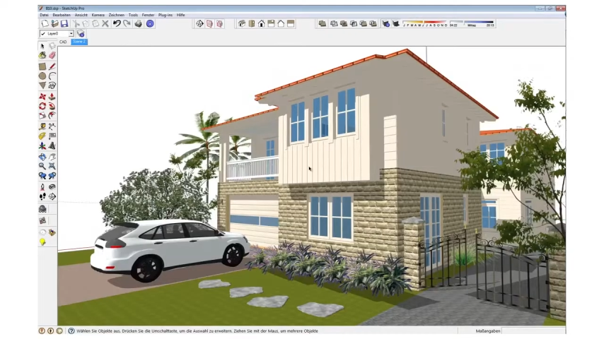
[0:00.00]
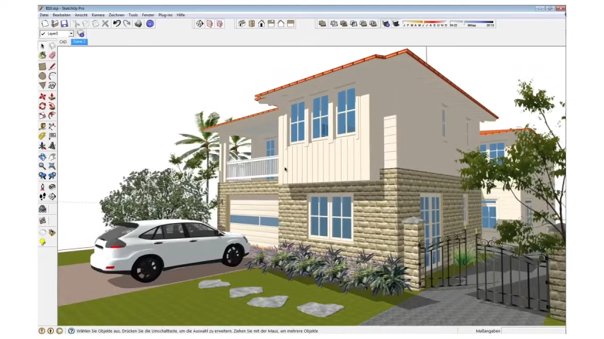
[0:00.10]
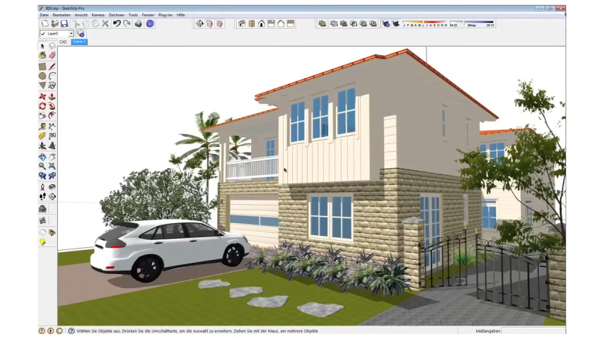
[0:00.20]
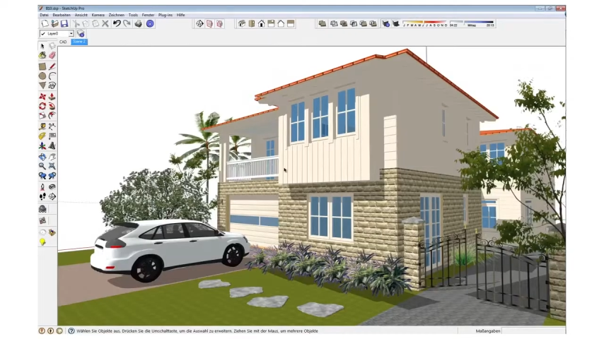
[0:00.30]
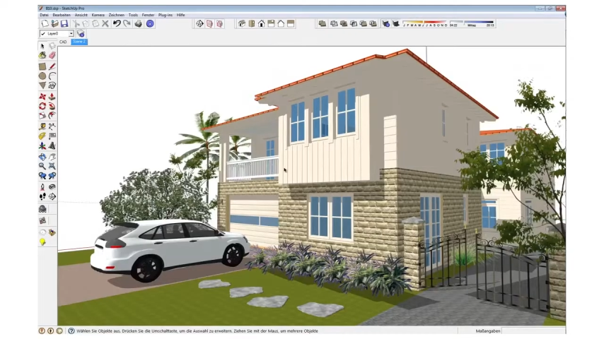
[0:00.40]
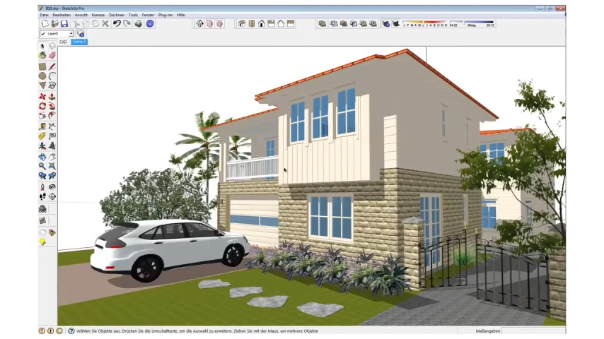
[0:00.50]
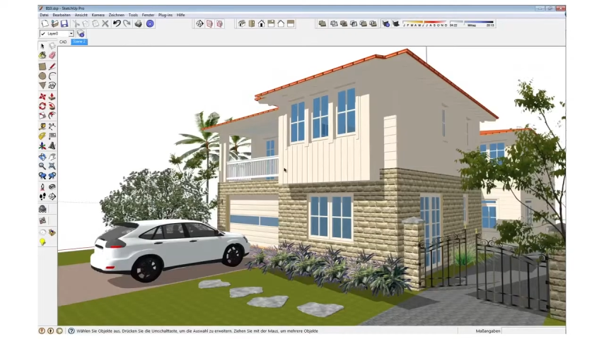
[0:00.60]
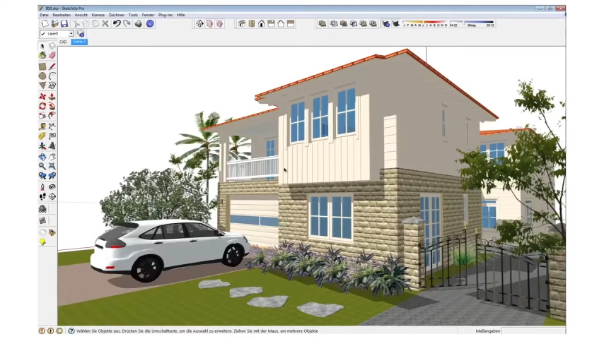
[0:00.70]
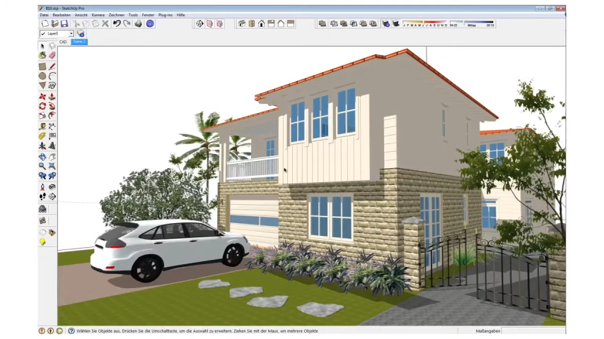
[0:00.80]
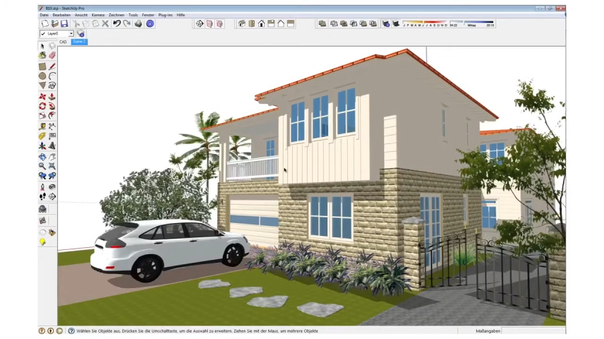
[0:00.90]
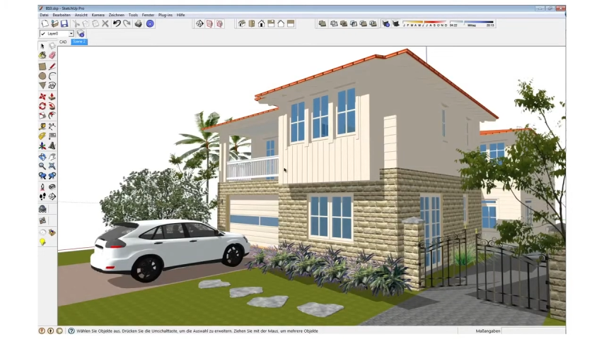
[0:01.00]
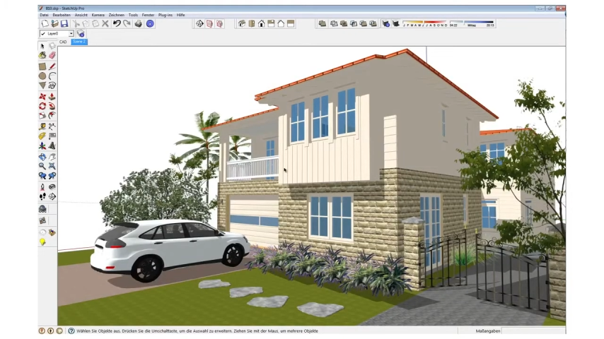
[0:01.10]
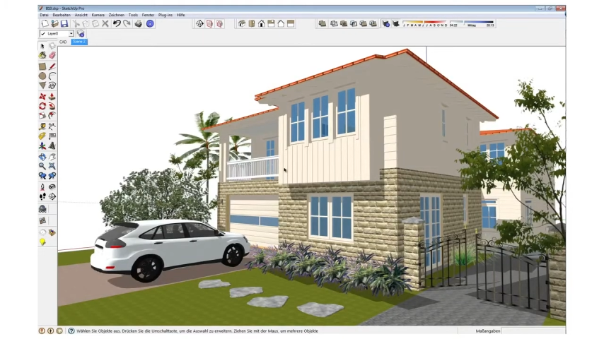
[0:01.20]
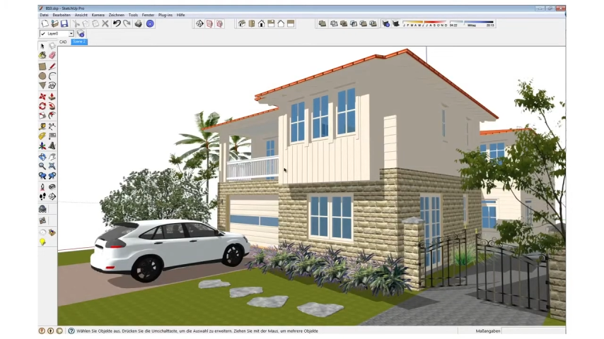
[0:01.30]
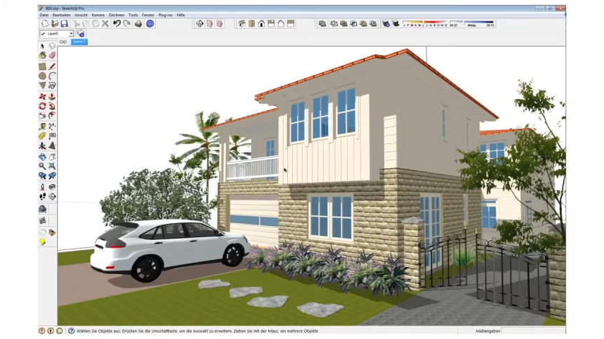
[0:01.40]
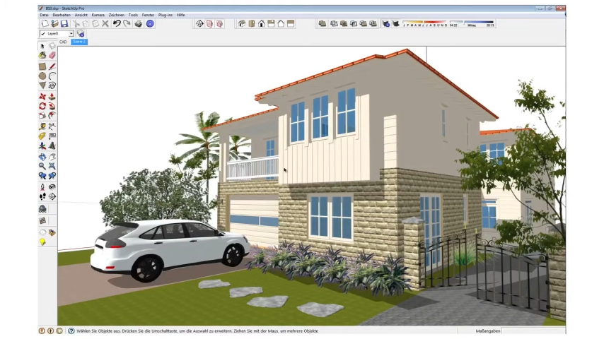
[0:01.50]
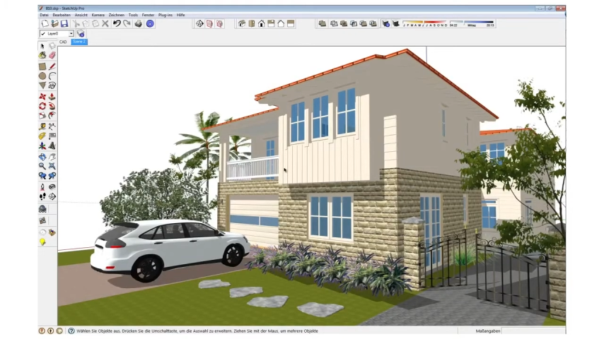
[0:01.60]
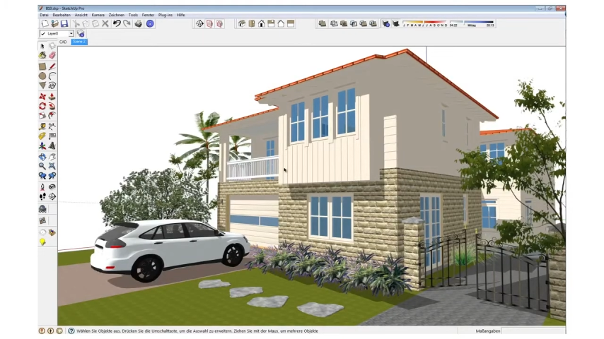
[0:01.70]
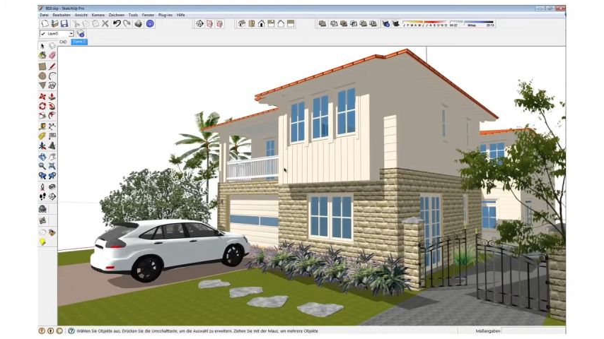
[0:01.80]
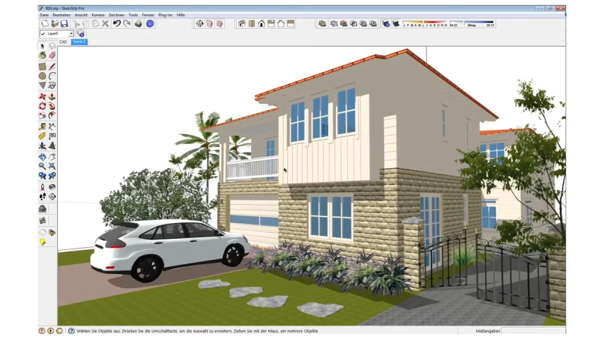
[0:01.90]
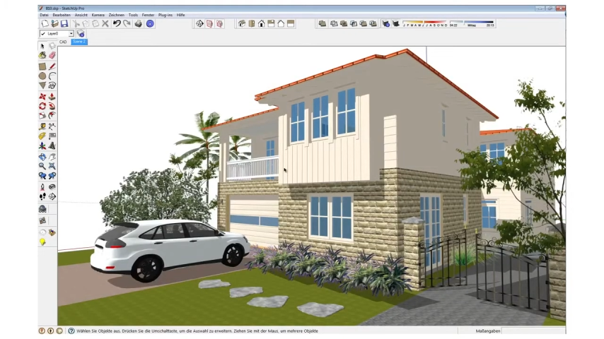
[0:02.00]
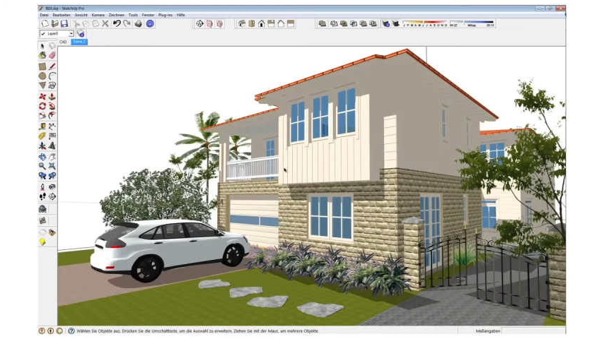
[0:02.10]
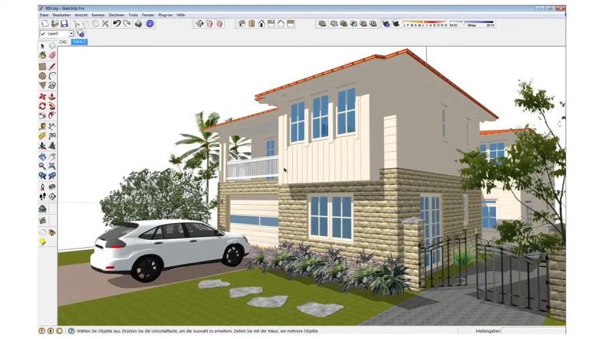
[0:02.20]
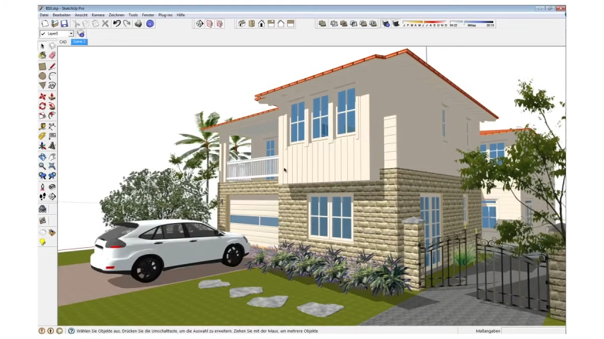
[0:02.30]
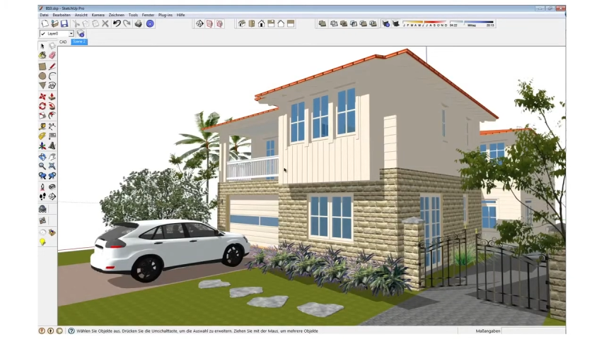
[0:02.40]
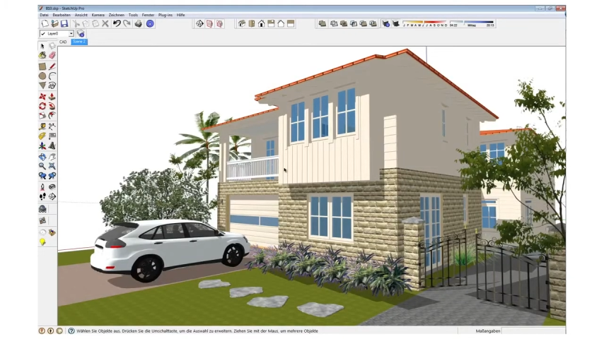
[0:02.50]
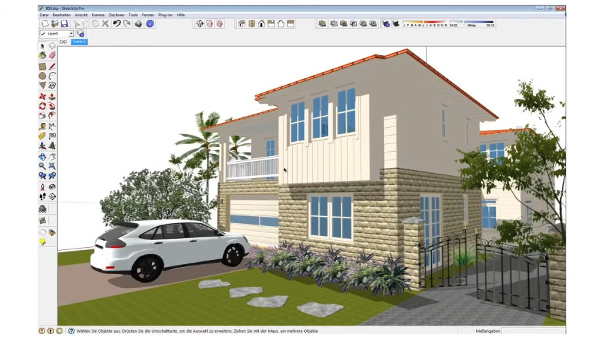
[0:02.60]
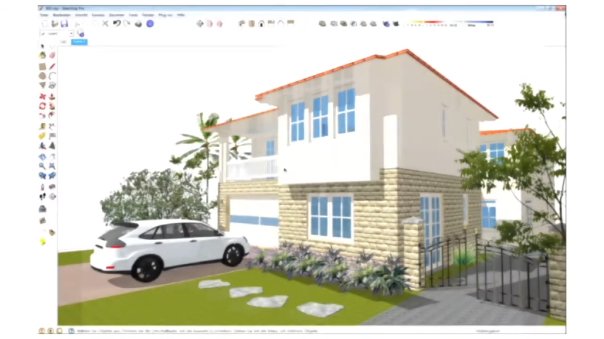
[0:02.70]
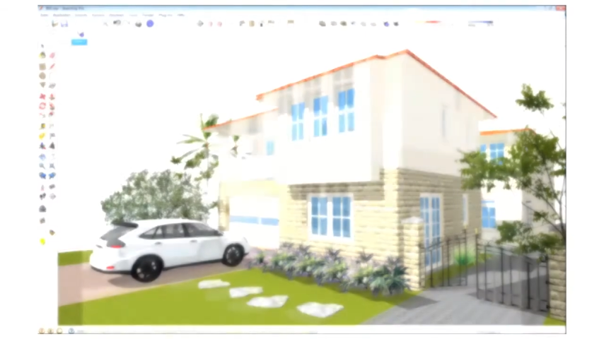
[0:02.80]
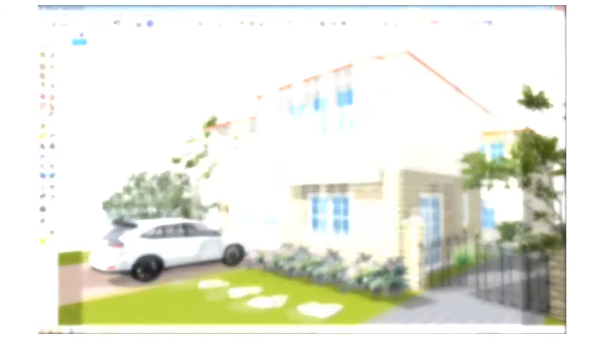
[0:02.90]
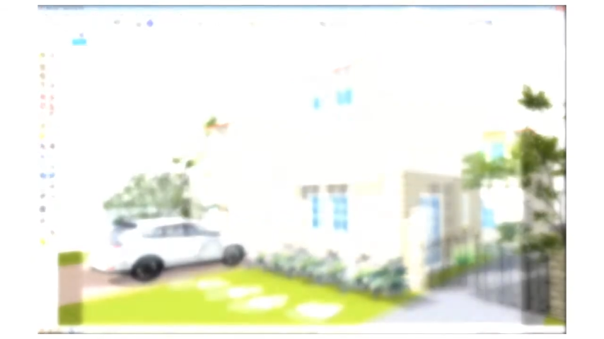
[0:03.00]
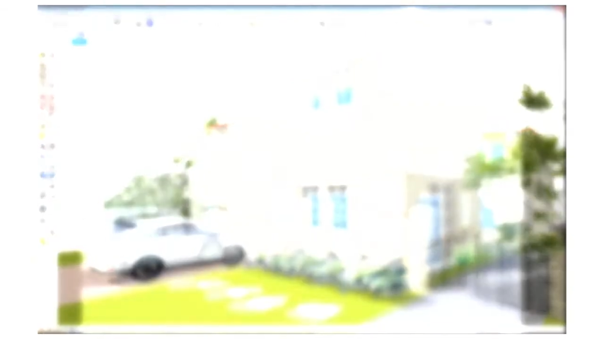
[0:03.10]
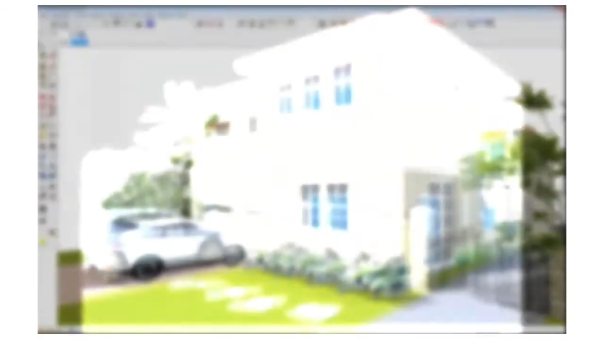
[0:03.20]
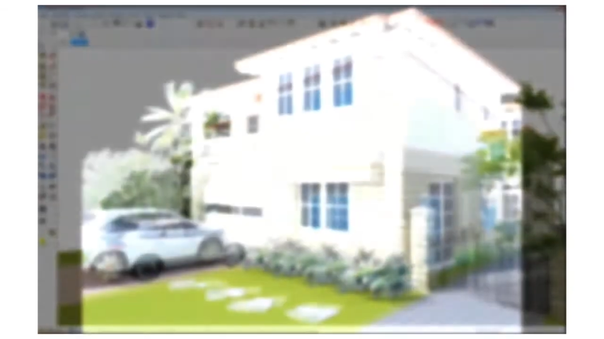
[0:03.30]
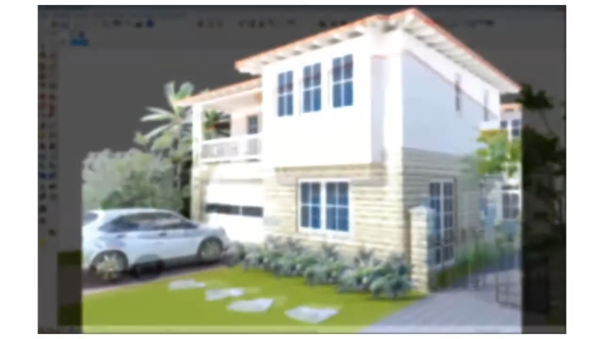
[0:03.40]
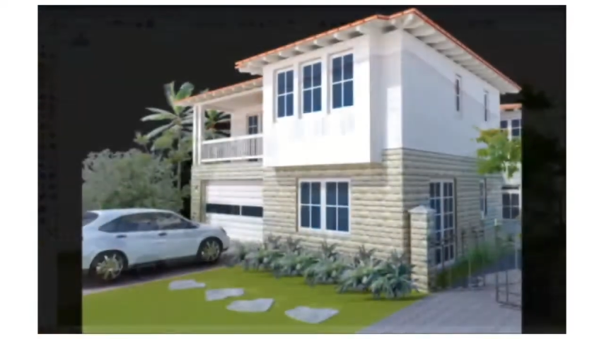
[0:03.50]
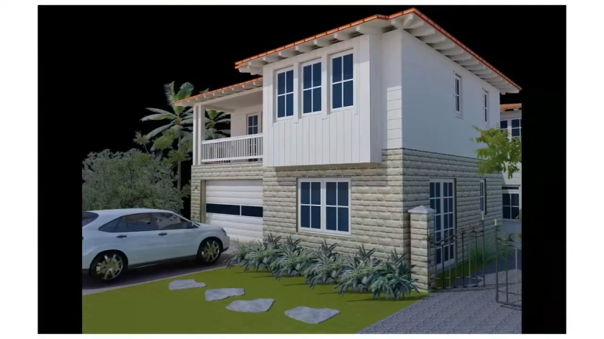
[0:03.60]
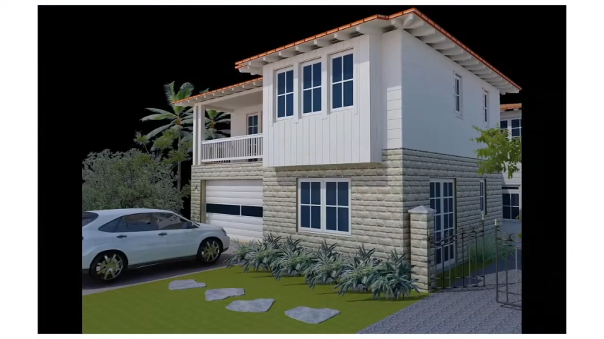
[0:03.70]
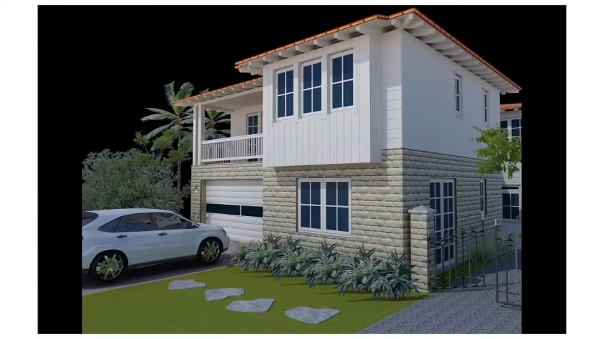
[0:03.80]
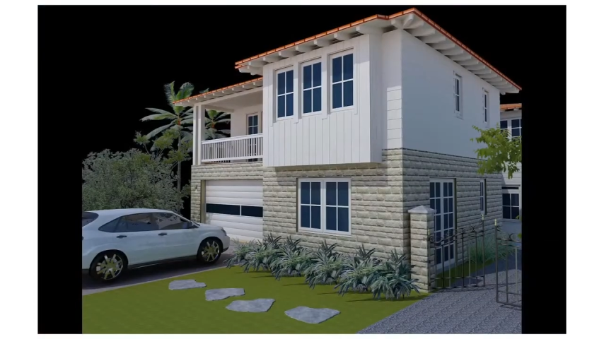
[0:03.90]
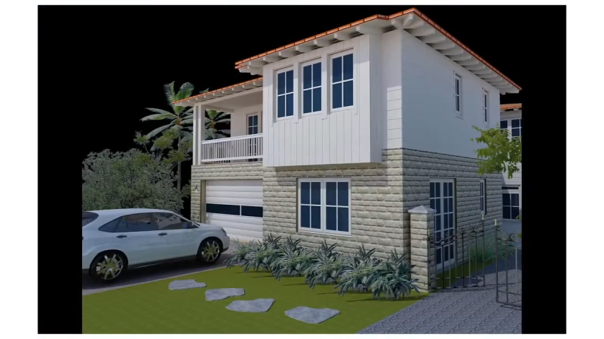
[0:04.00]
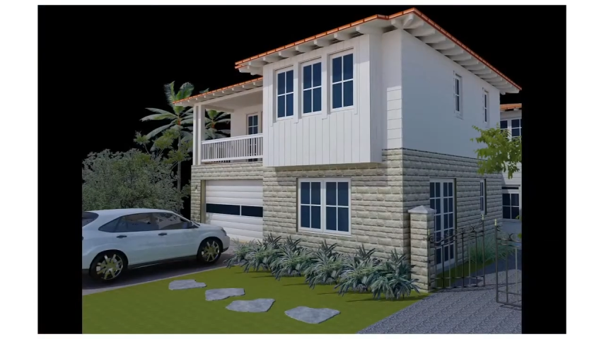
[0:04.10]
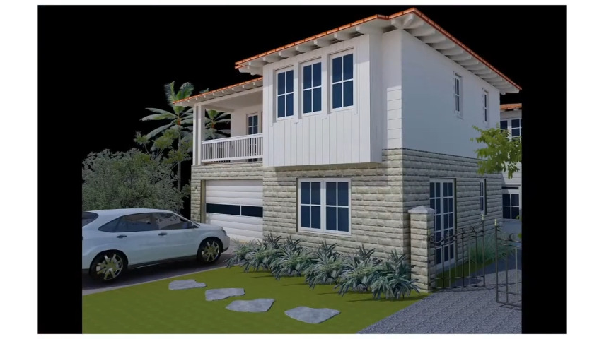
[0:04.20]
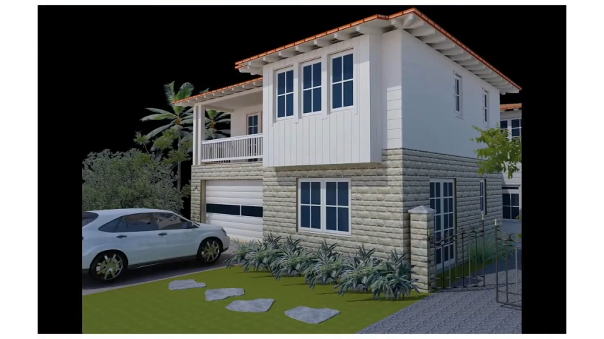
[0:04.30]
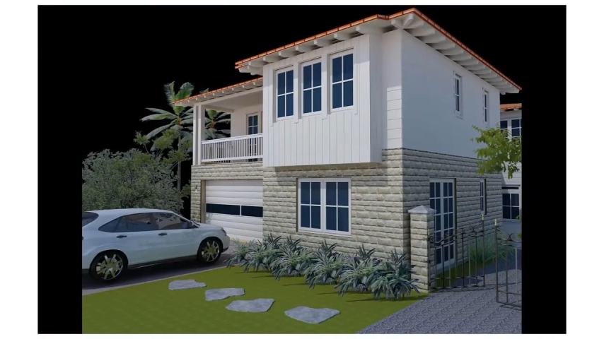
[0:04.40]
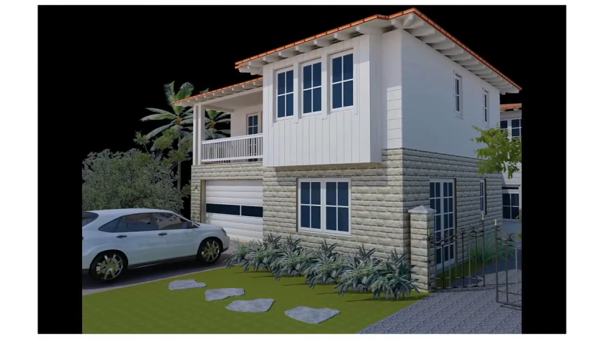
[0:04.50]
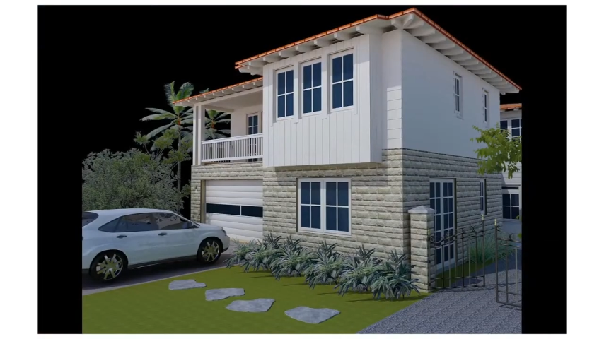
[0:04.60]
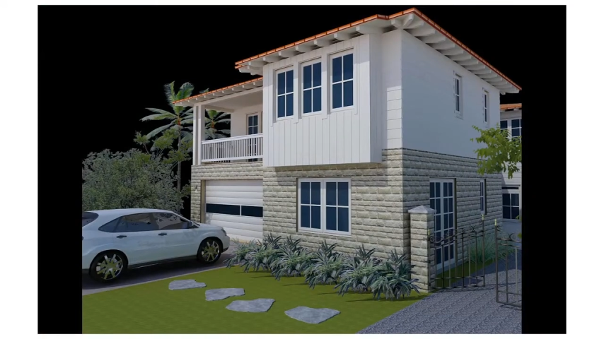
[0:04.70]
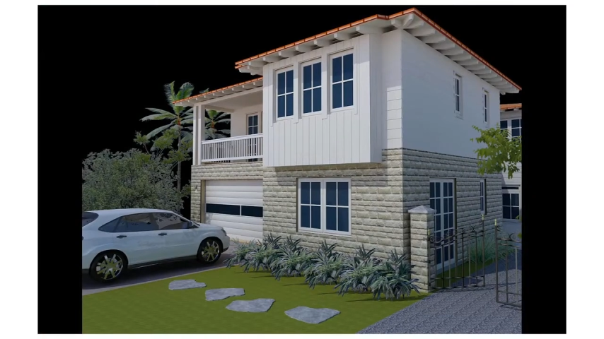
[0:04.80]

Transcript: Nobody's mouth can be seen.